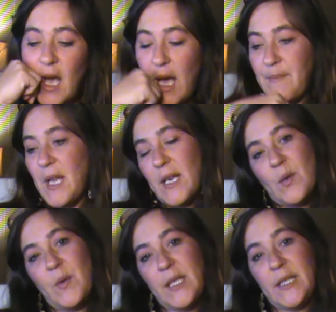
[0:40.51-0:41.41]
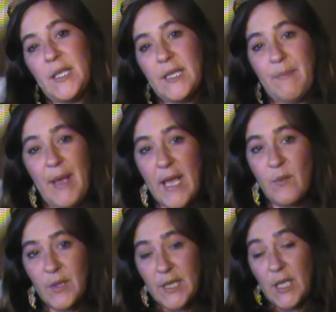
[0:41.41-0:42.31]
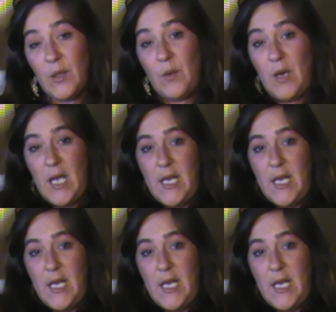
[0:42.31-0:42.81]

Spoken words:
I'm not going to debate with you